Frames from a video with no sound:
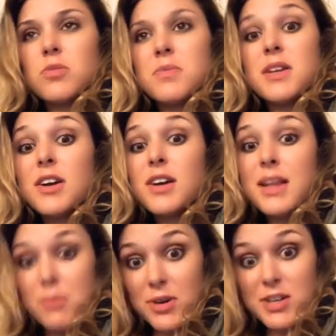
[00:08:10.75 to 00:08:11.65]
media
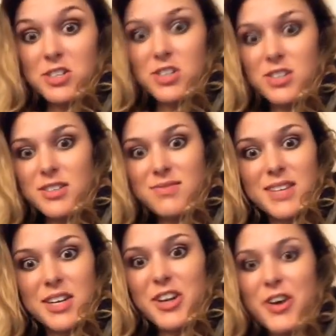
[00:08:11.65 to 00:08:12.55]
collaboration.
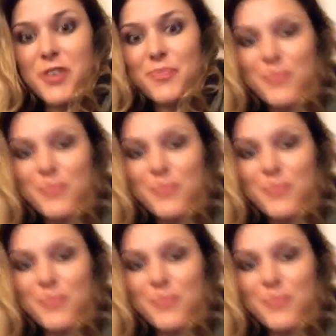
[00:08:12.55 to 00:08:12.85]
There you go.